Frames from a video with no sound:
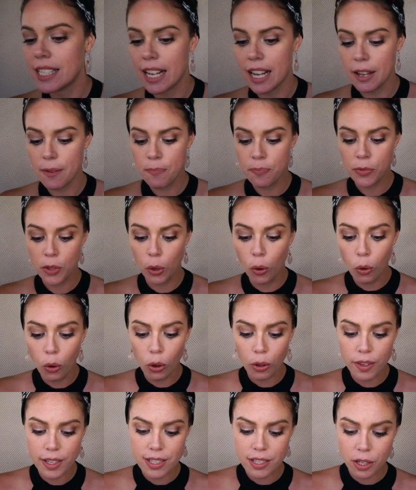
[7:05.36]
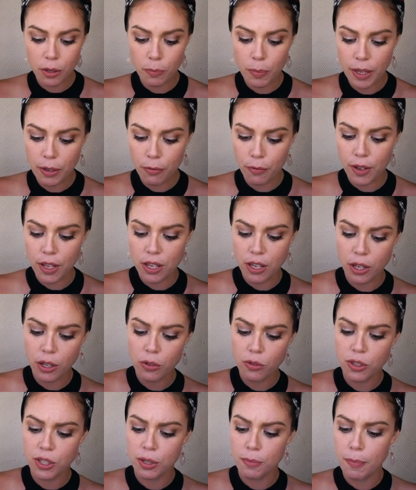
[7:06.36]
day. Or this could be for
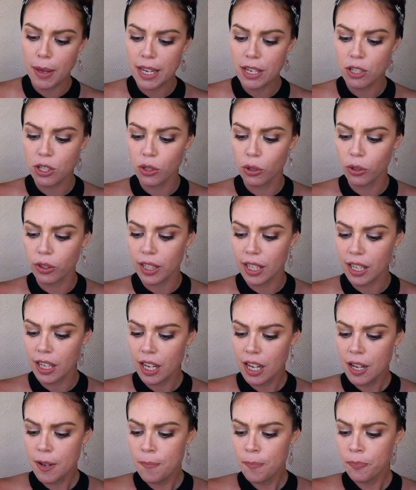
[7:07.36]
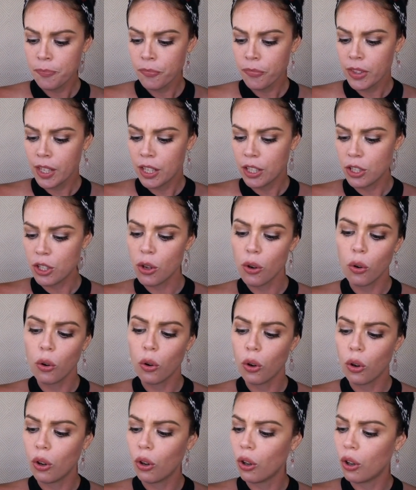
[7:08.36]
you to make sure that
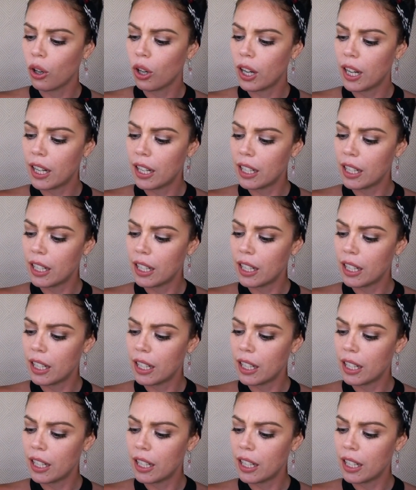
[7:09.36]
you're,